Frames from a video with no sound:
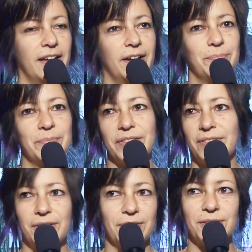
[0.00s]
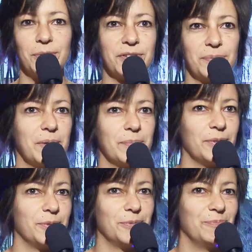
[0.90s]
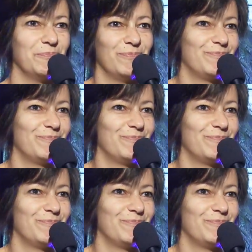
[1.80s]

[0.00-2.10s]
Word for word: um, but there are still some people who